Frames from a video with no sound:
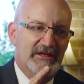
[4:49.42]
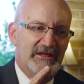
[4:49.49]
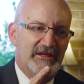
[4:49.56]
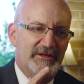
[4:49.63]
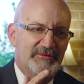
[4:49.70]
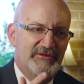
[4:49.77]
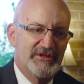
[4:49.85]

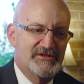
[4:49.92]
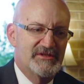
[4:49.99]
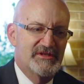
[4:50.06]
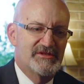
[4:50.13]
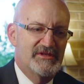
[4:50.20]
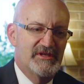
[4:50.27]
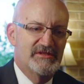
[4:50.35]
Um, there's
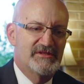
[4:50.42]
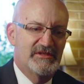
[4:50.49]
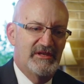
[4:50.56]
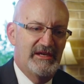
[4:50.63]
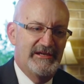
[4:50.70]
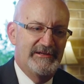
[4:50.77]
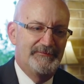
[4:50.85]
this sense
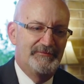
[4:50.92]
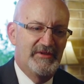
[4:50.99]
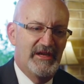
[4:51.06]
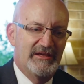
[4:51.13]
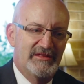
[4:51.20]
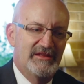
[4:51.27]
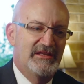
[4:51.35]
that
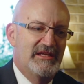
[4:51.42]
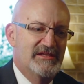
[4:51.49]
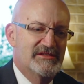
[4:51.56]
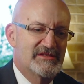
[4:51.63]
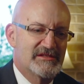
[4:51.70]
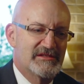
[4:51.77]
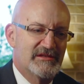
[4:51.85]
I think
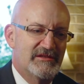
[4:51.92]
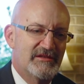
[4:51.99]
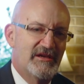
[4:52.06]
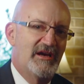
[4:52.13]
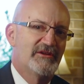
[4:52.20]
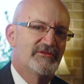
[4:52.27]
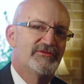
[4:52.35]
he's
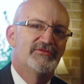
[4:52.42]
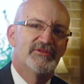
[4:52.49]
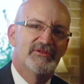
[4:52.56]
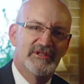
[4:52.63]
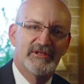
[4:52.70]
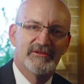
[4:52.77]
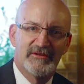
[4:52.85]
not
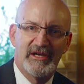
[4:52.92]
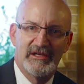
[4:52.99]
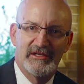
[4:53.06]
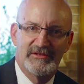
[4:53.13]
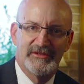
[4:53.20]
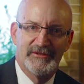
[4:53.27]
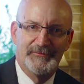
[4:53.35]
fully
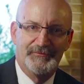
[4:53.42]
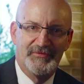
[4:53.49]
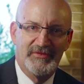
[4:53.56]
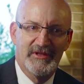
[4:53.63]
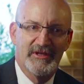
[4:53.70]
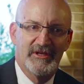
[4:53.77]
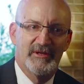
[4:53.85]
right,
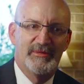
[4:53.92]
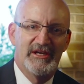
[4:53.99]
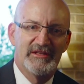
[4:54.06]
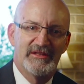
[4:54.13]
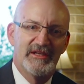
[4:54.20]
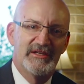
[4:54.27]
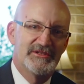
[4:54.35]

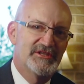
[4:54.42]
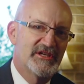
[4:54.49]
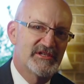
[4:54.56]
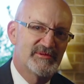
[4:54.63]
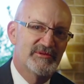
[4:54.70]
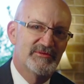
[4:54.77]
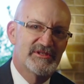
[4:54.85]
about that. And
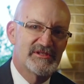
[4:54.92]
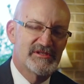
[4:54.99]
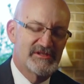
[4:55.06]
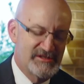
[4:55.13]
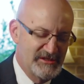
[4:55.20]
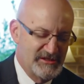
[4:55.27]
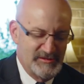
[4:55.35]
Shakespeare wants to
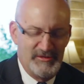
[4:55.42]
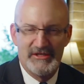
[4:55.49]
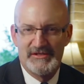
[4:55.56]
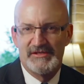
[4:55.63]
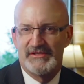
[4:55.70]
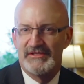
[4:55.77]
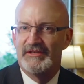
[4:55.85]
see this
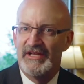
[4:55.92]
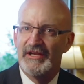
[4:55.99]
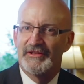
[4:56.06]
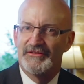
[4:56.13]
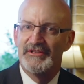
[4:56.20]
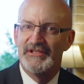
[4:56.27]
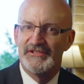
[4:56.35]
because it's still
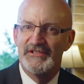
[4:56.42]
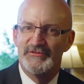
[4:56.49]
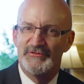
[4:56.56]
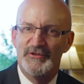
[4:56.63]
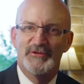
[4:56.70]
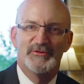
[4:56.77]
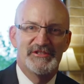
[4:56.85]
Act Three, Scene
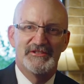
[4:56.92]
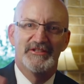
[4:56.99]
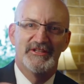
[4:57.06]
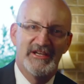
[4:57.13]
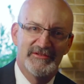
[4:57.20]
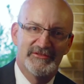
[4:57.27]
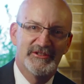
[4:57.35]
Four. We
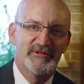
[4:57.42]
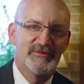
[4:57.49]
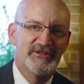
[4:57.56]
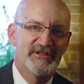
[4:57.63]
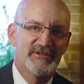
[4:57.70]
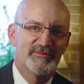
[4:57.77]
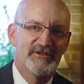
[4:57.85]
still have a good
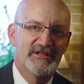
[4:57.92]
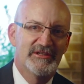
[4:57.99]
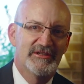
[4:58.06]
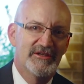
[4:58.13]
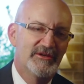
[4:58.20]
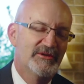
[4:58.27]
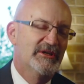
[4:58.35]
bit of the play
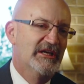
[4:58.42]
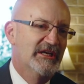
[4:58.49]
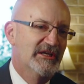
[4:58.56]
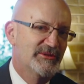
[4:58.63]
to go.